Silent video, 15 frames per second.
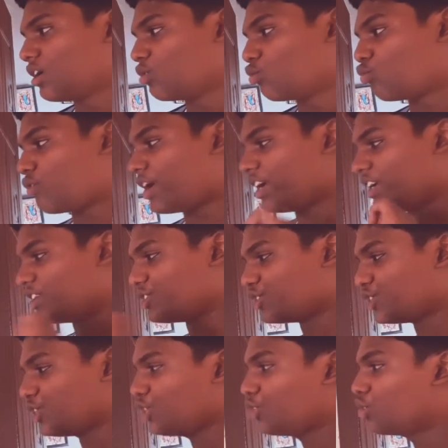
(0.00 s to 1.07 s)
When
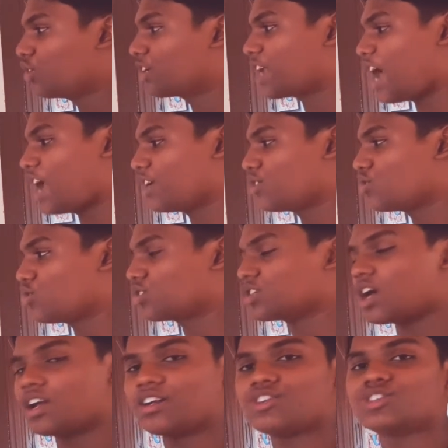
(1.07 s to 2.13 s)
zinc granules
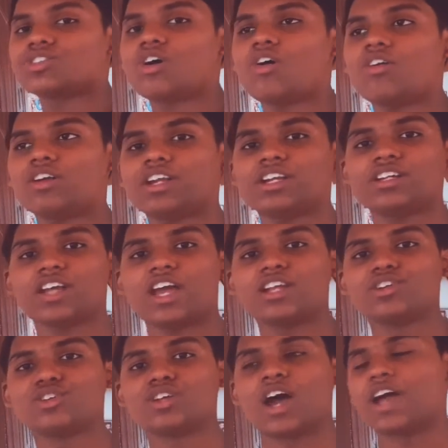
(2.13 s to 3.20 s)
are dissolved in
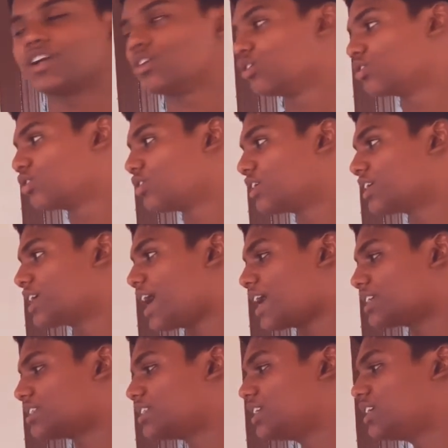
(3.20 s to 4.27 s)
dilute hydrochloric
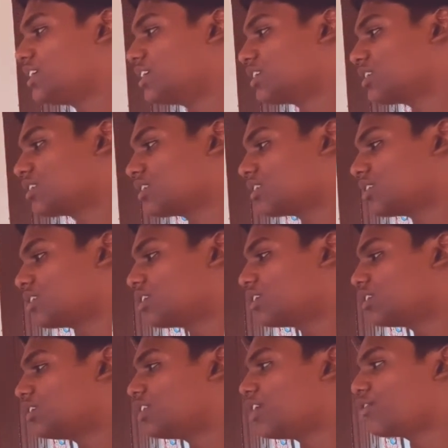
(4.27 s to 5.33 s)
acid,
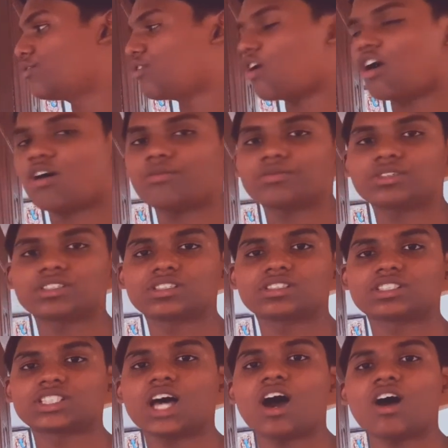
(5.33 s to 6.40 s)
they form
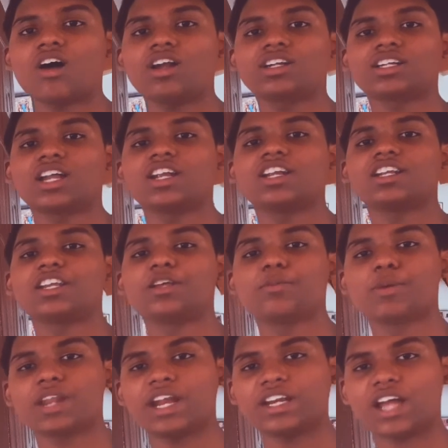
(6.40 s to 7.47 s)
salt and
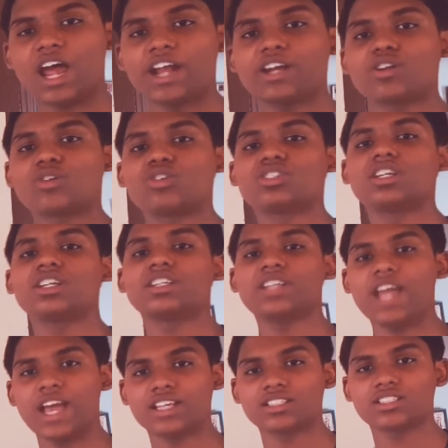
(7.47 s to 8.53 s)
liberate hydrogen
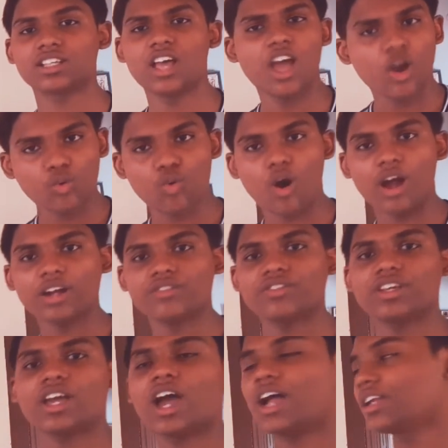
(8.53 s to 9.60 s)
gas. What
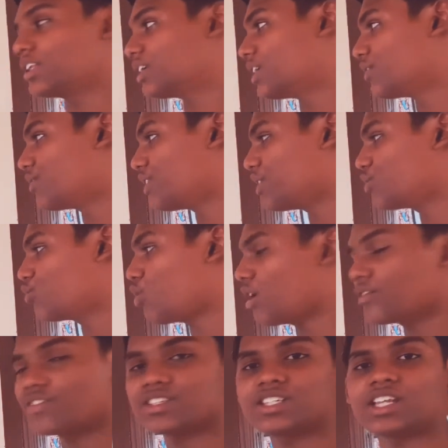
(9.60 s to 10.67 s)
we had the definition,
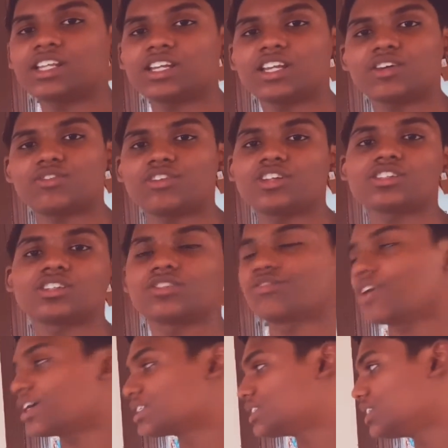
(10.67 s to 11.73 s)
what we said the definition
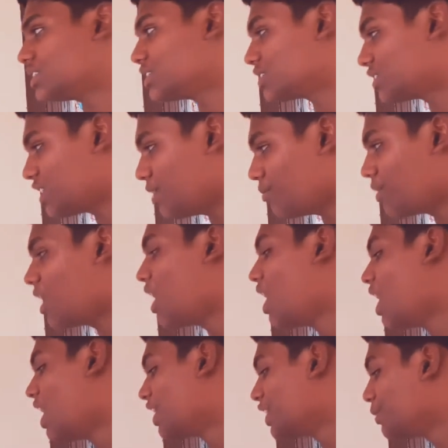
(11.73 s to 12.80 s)
first, this is same
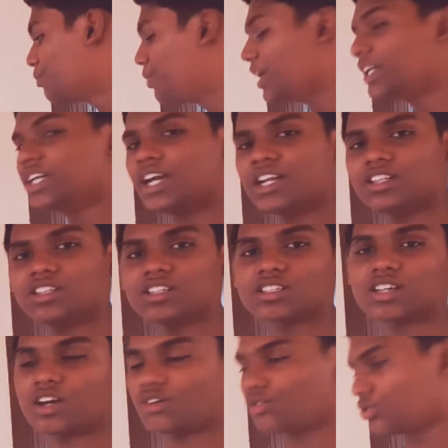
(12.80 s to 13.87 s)
repeated in this
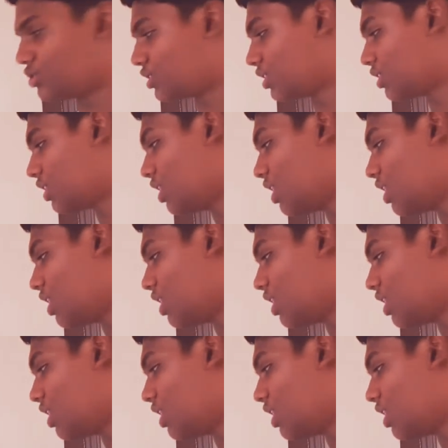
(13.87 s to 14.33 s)
conclusion.